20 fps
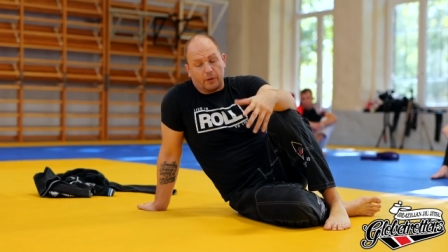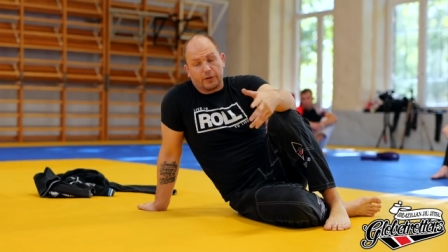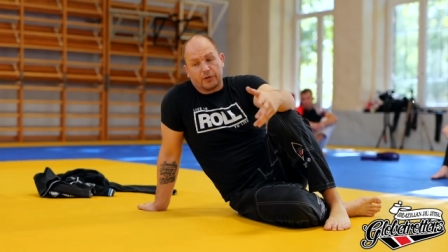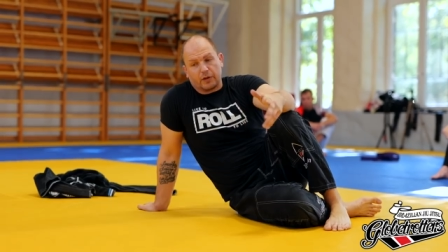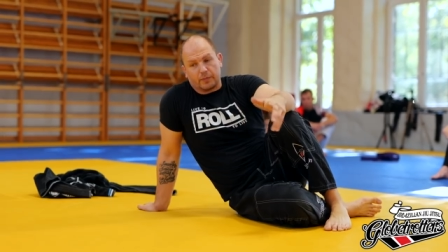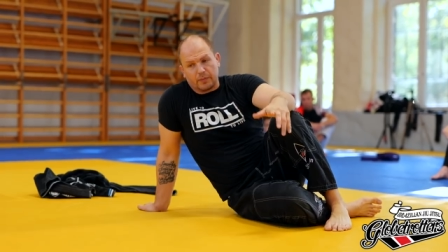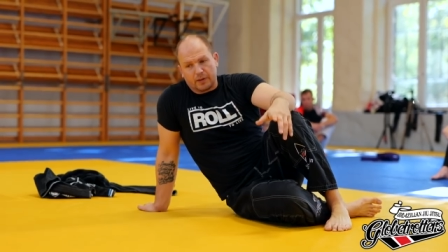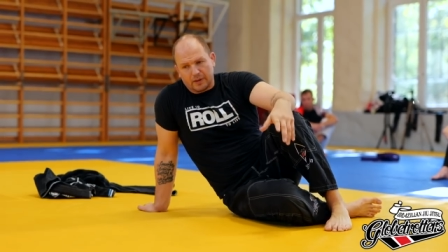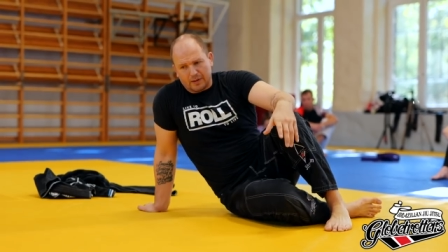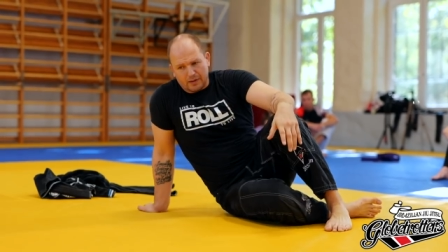
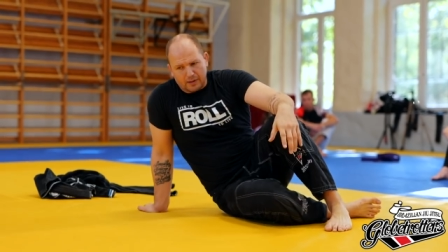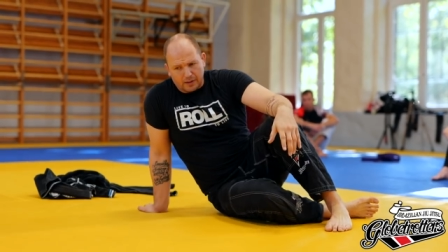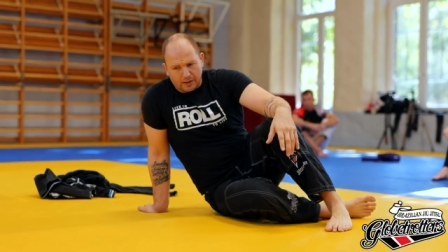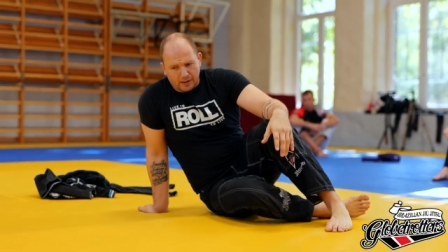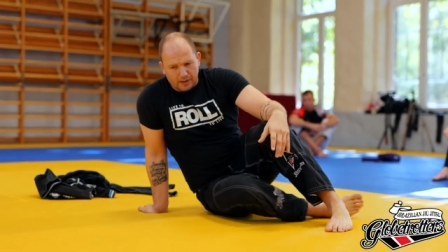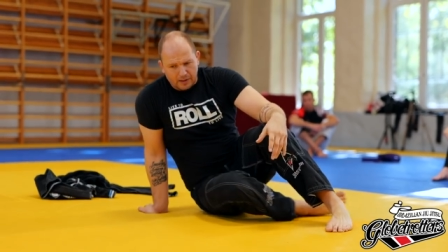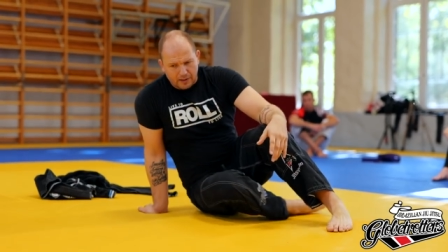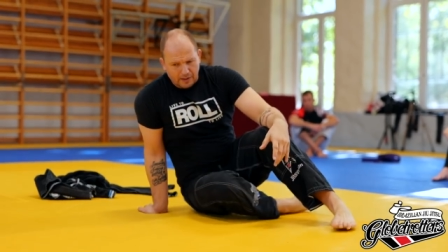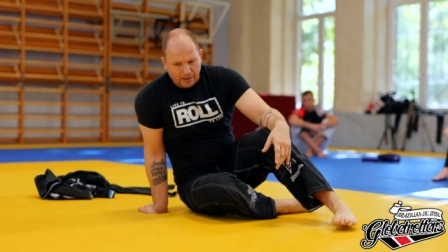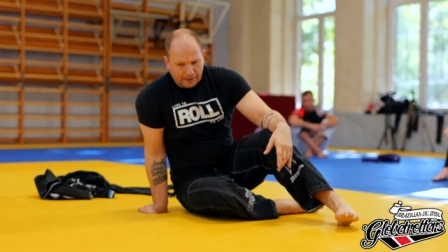bottom.
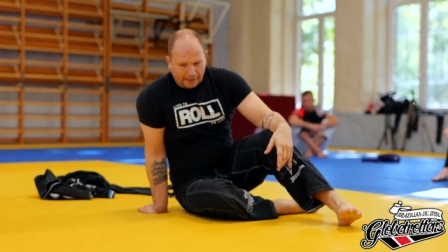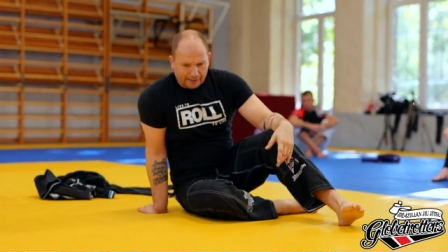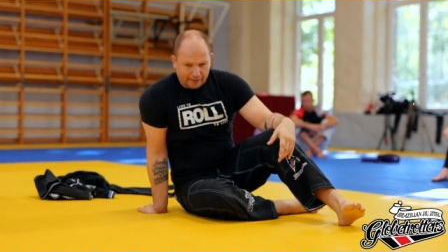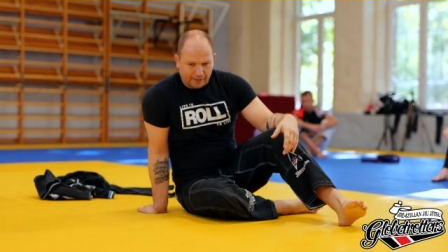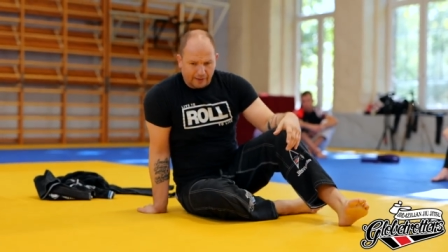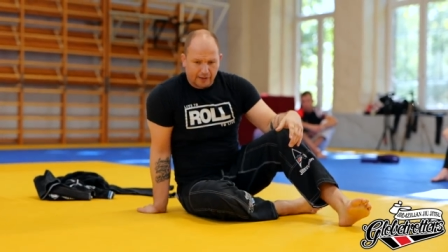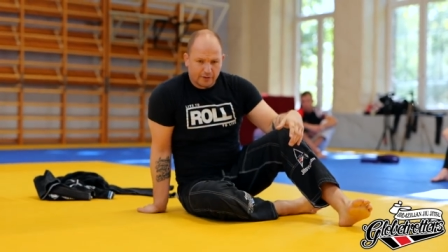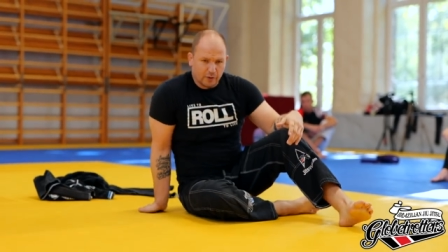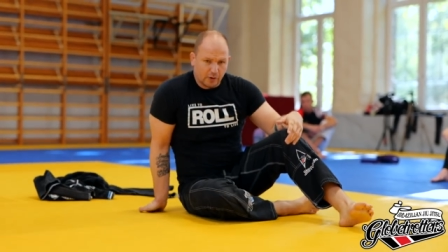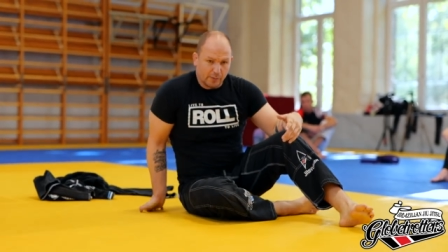
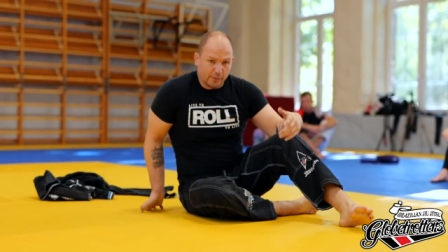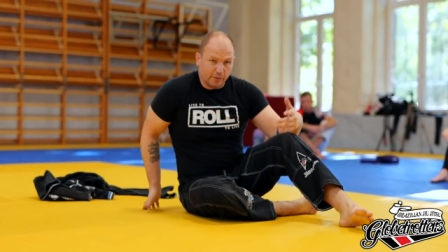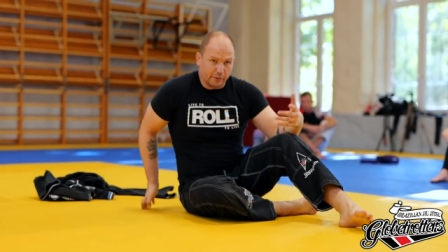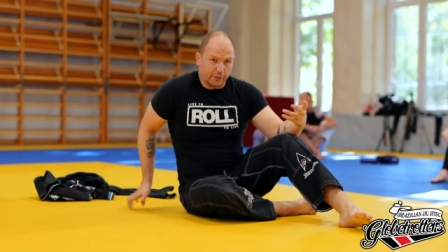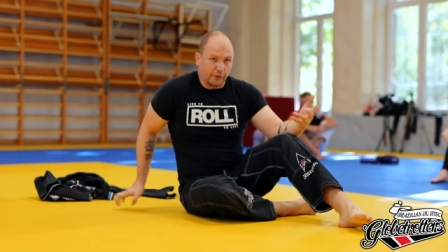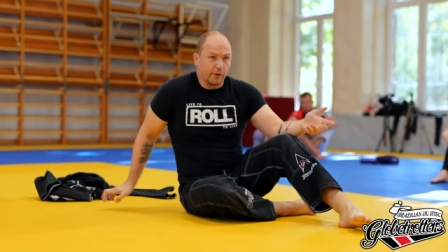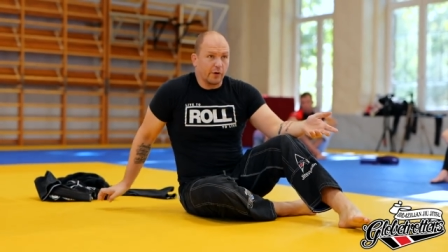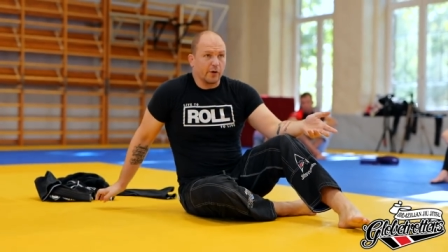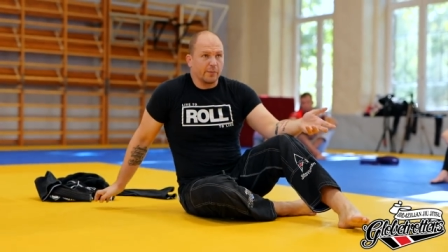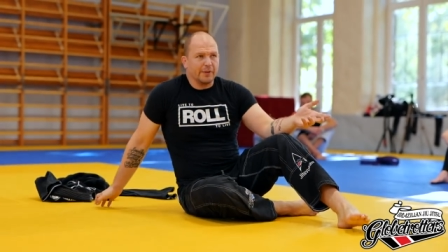And I actually
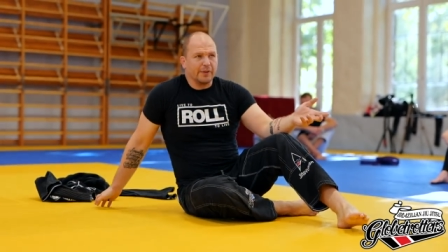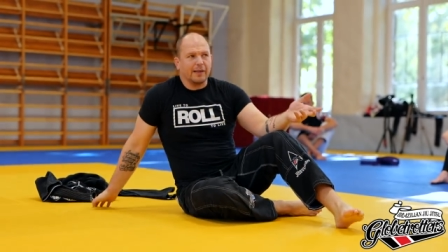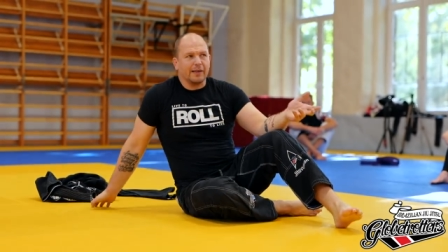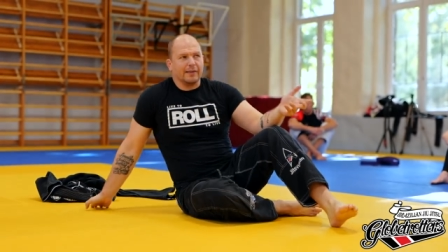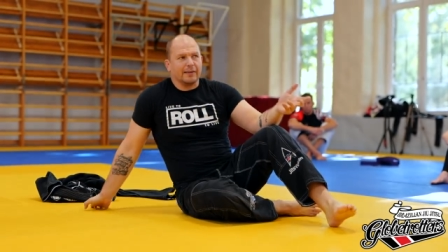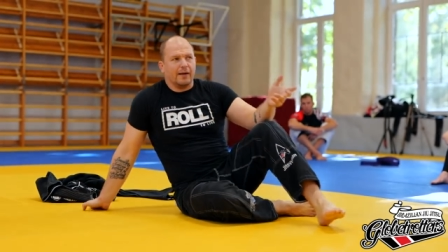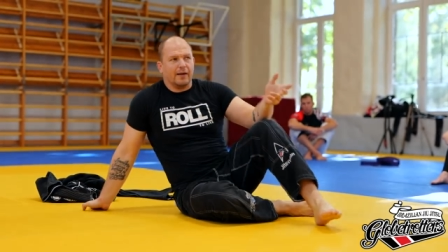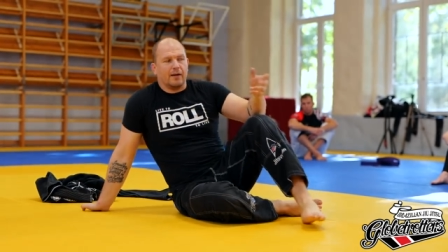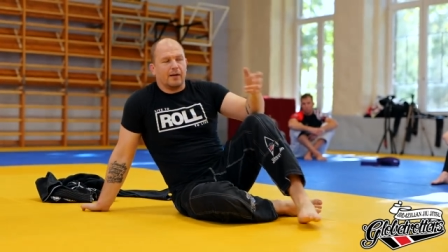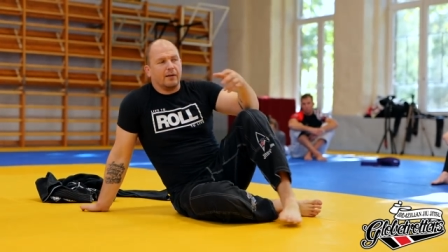prefer
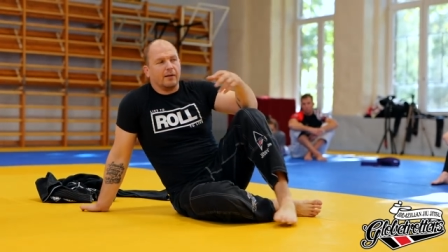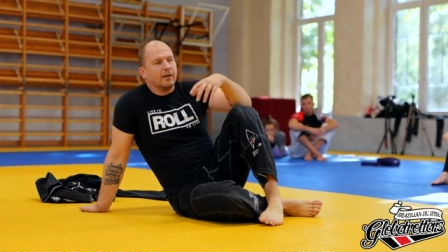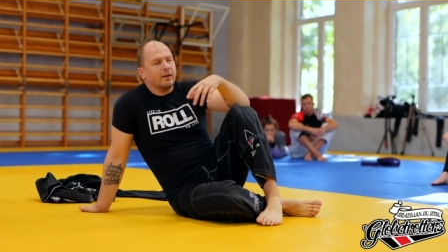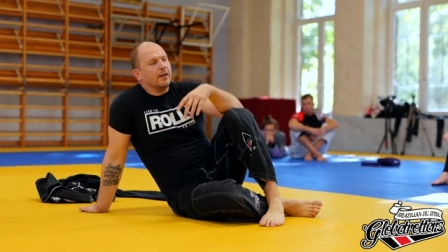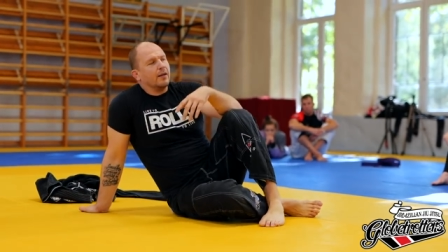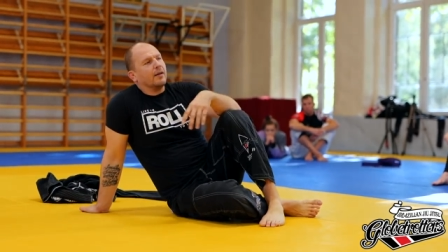being there